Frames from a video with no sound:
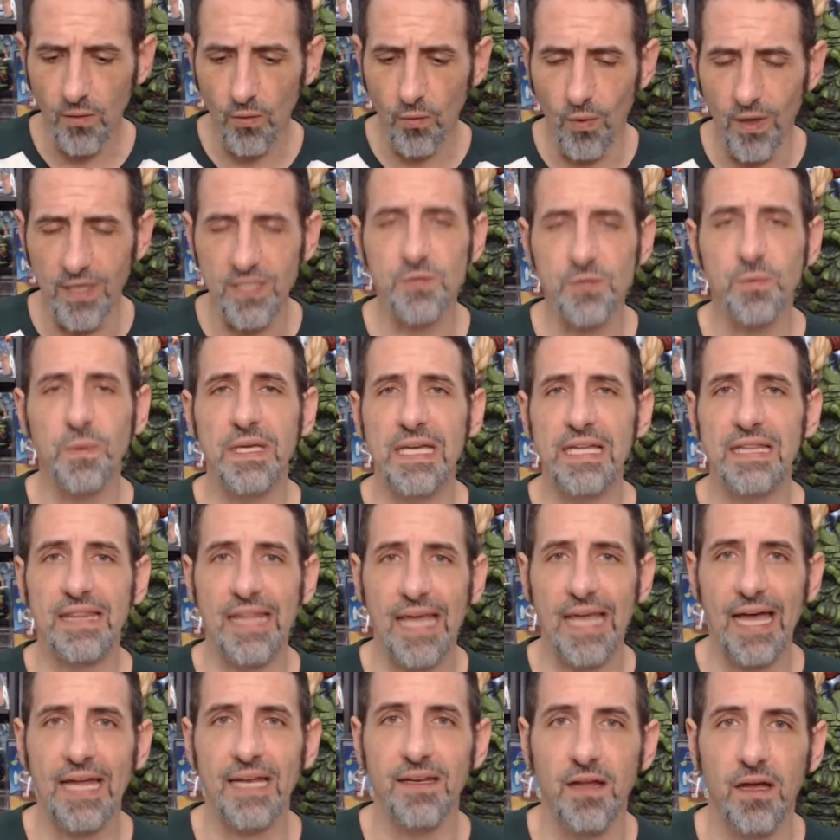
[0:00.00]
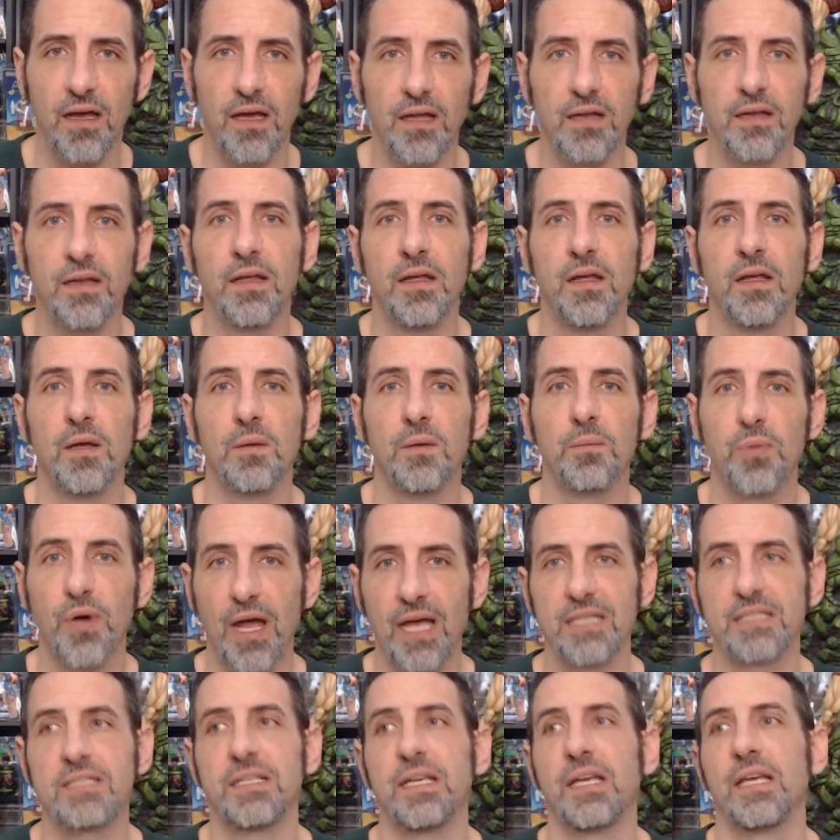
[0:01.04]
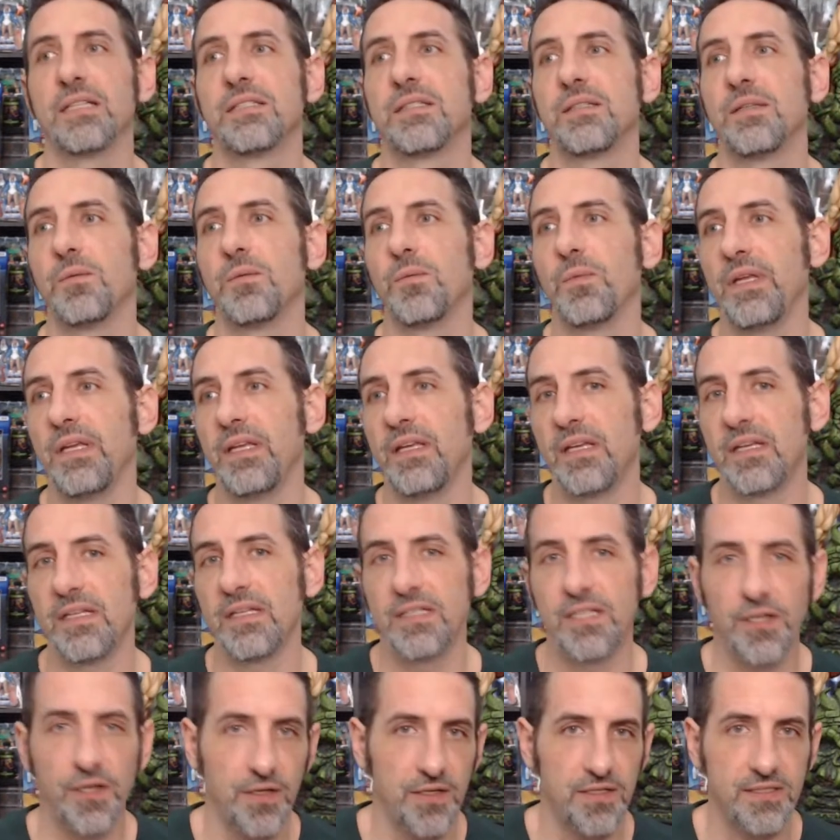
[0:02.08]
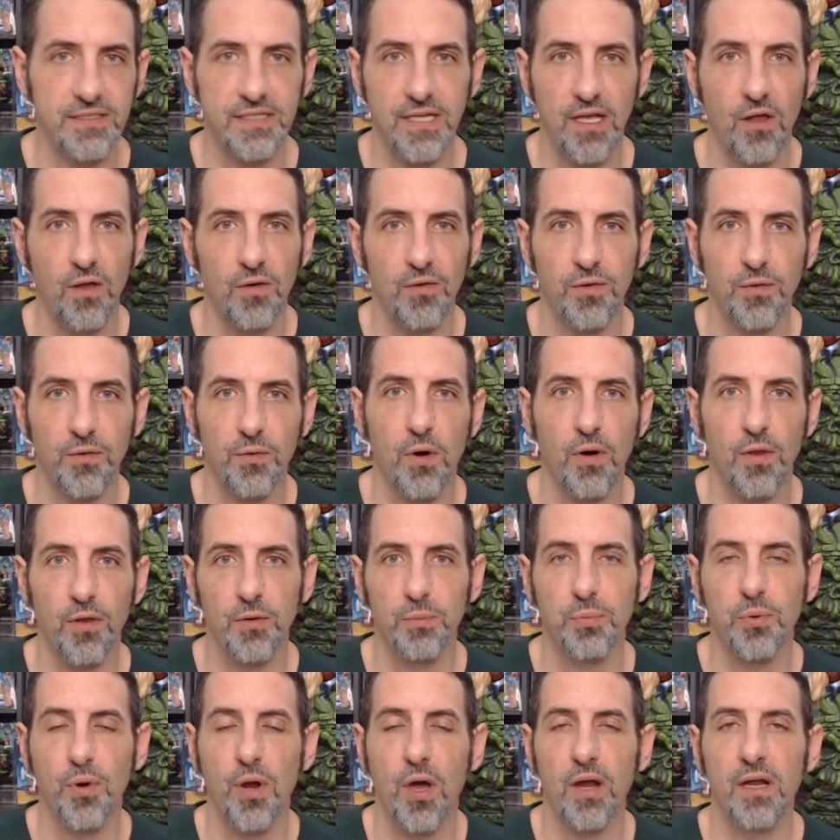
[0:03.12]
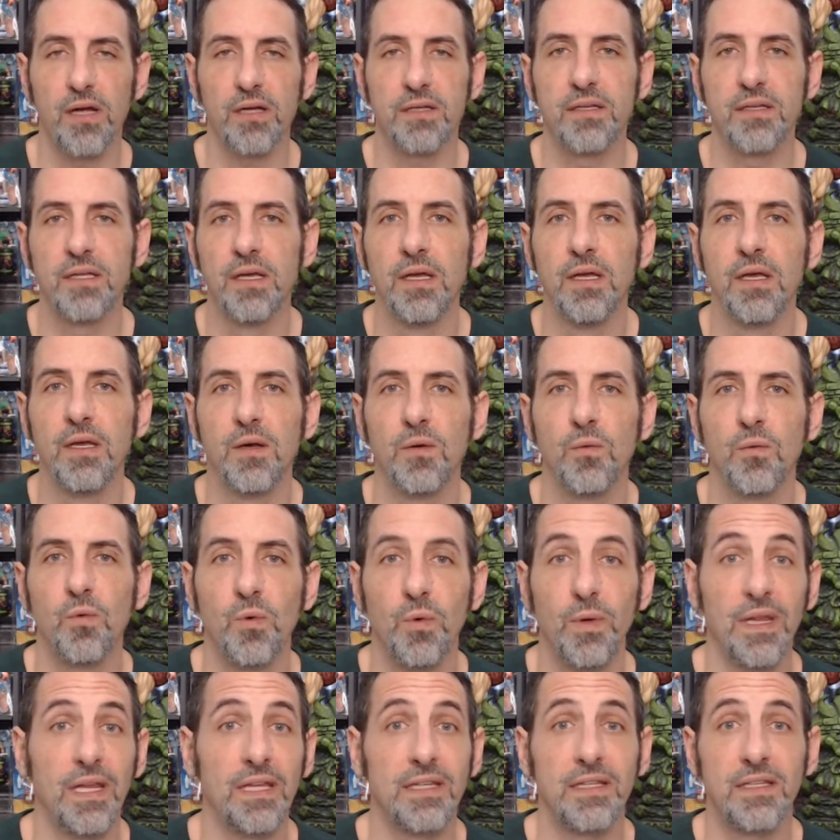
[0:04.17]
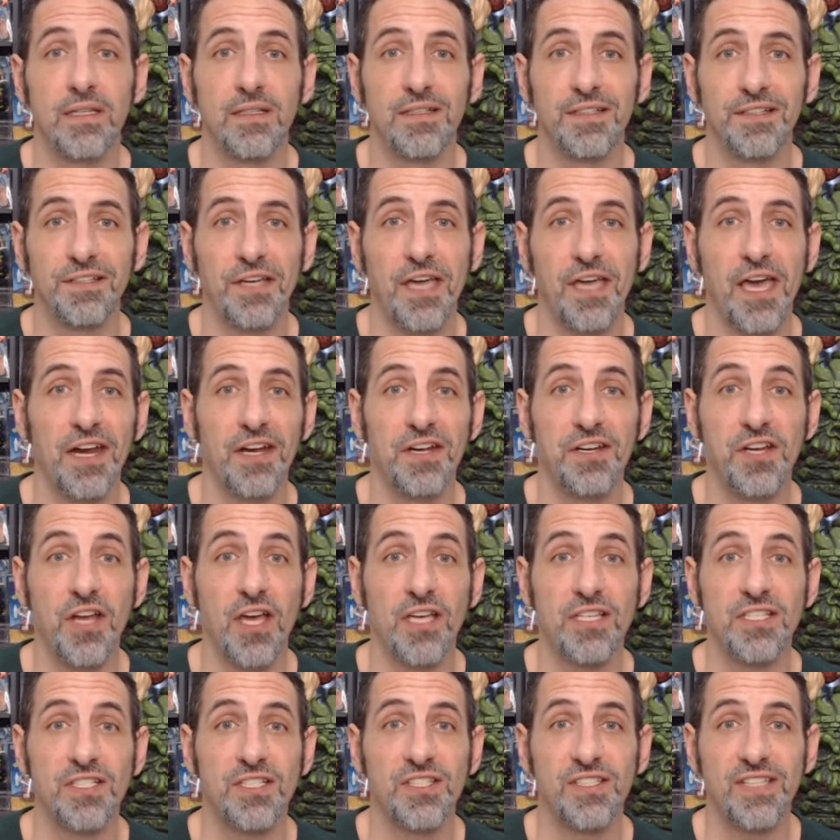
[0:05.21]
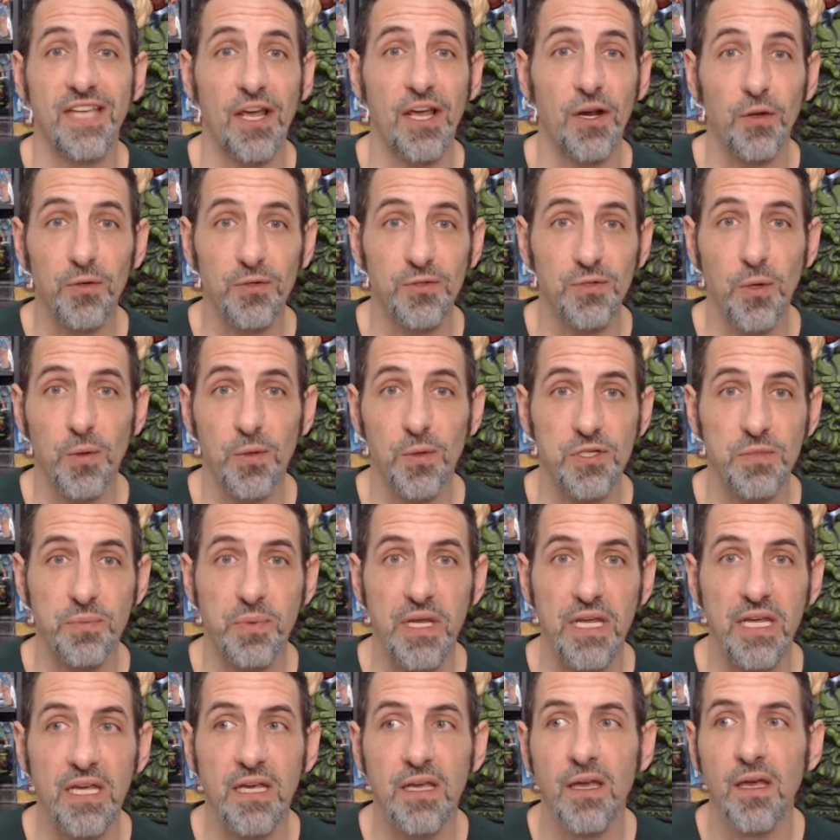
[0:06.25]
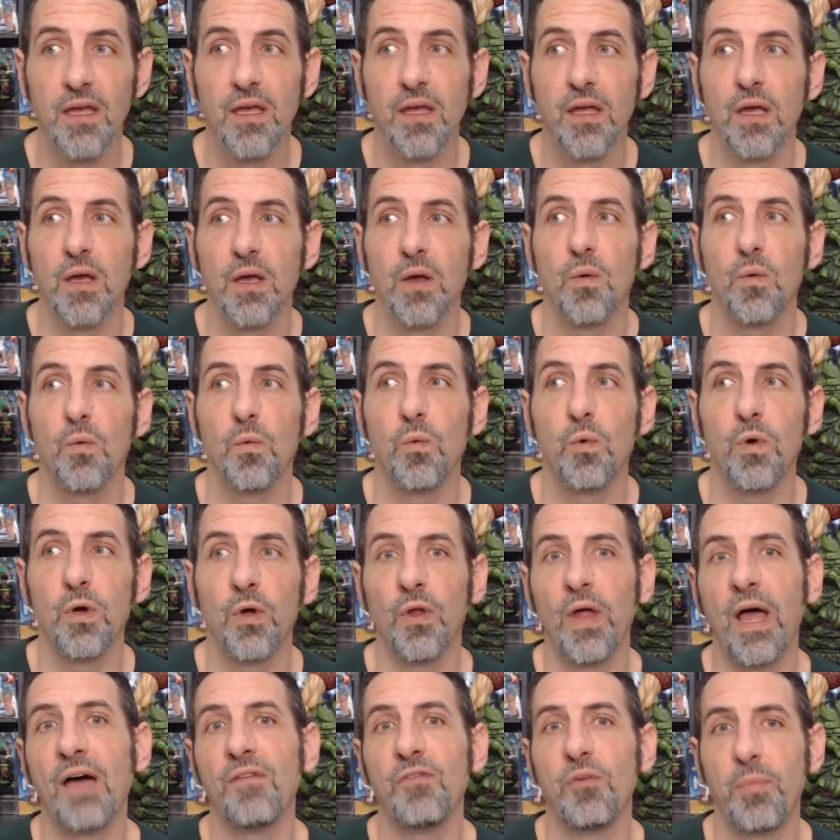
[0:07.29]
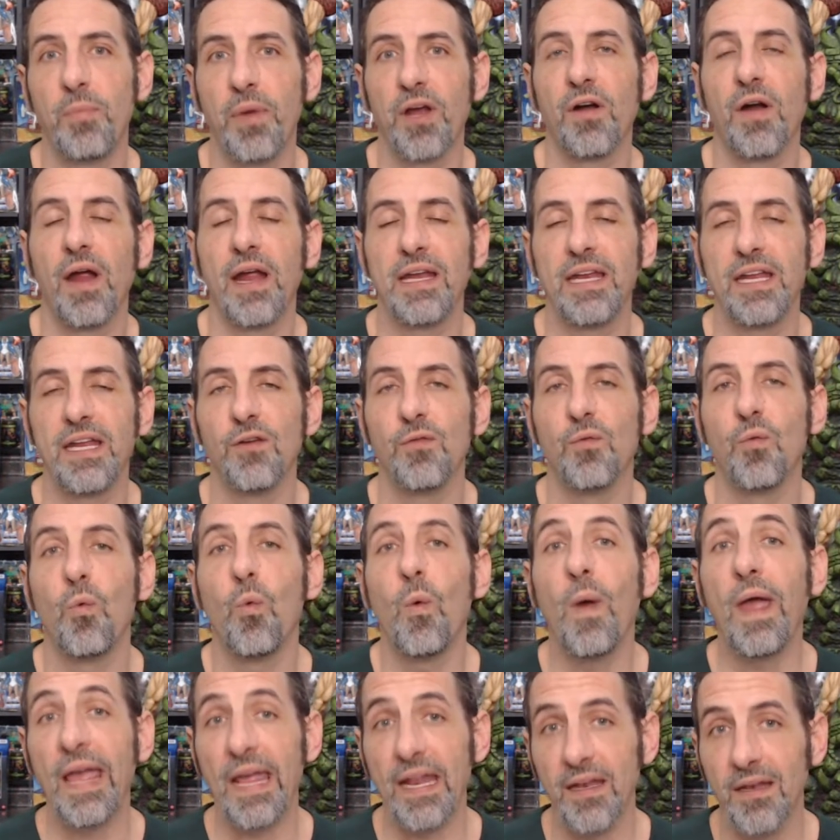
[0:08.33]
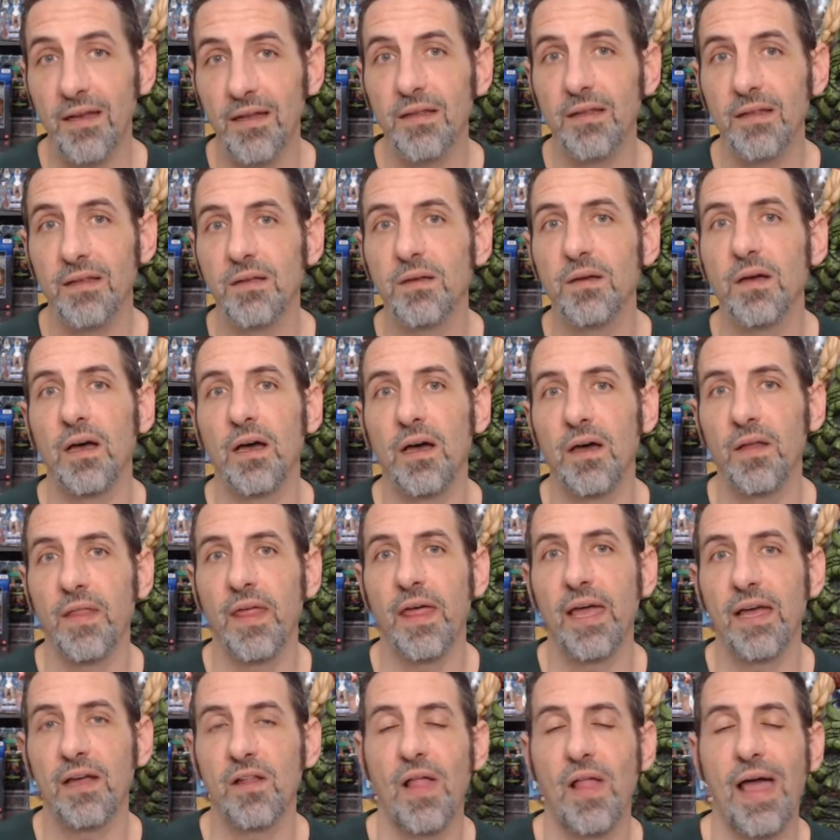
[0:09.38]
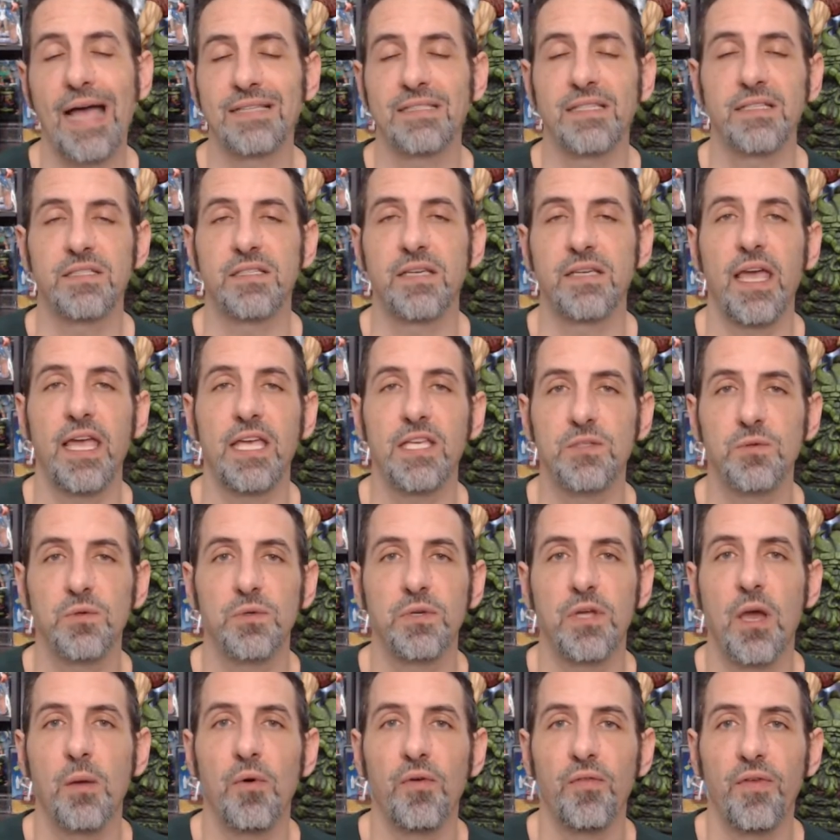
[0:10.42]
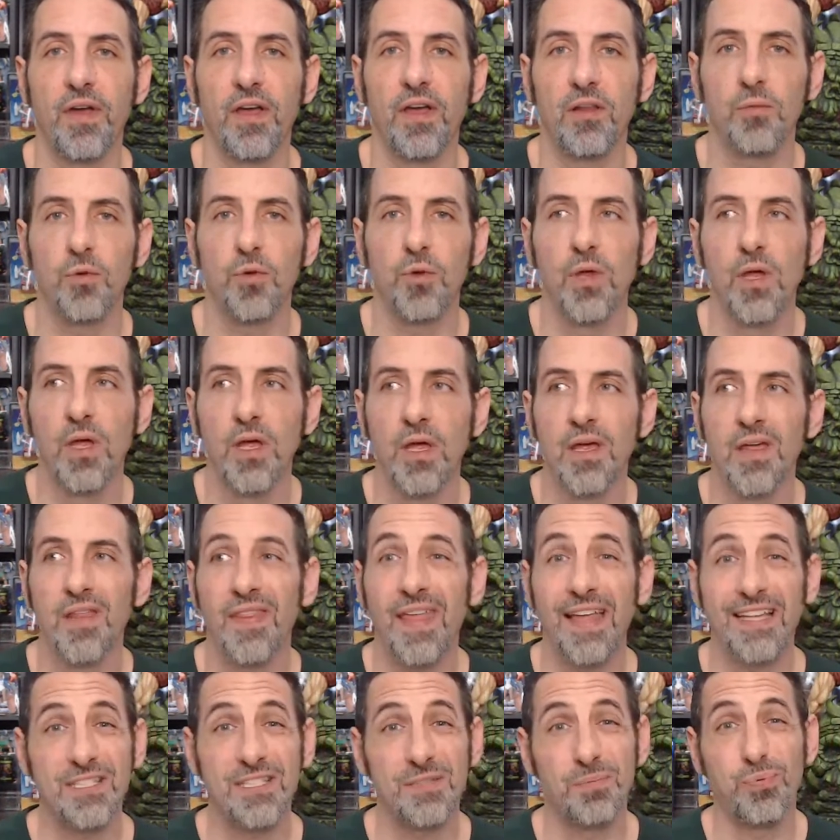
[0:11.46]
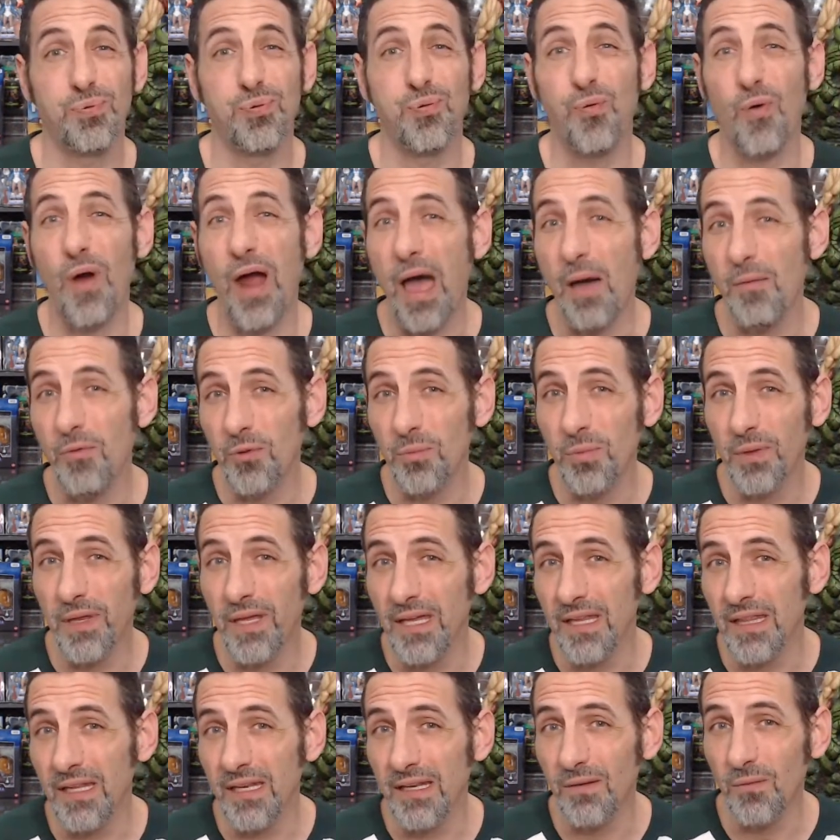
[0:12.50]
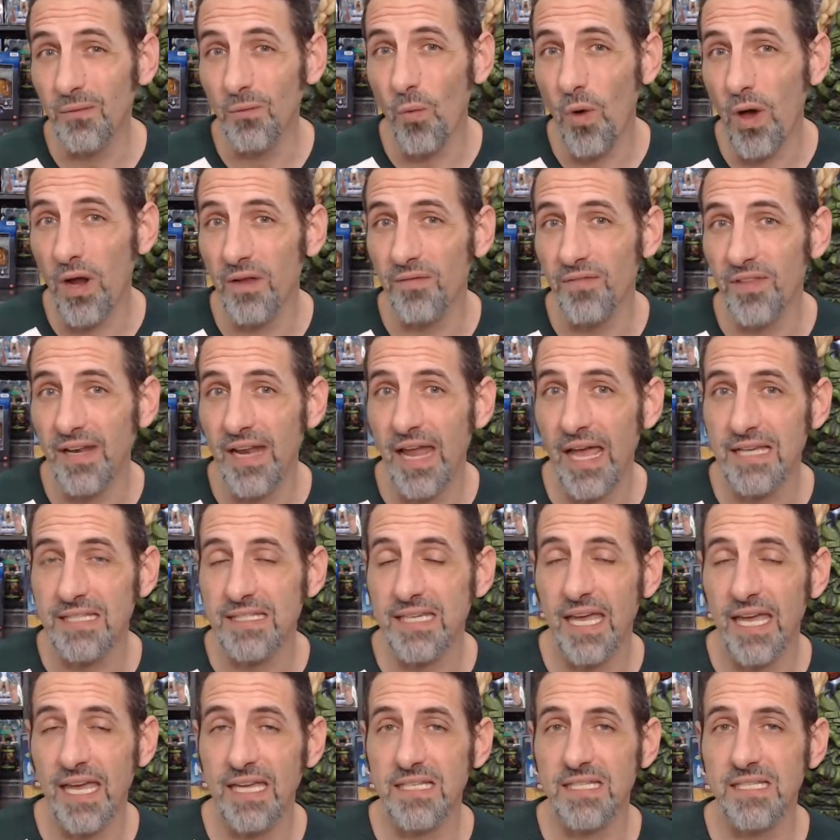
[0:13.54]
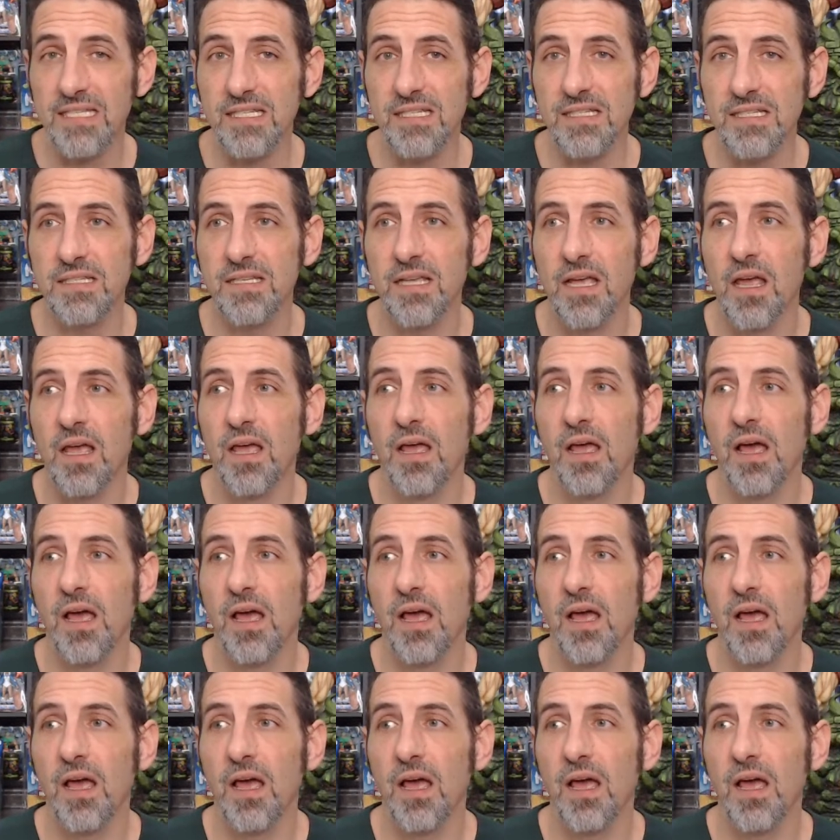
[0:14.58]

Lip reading: Once we get that done, processed, and we continue to sell or throw other product, we let the kind of dust settle, so to speak, we'll have a better idea of when that classics case would come available. That's probably one of the next cases.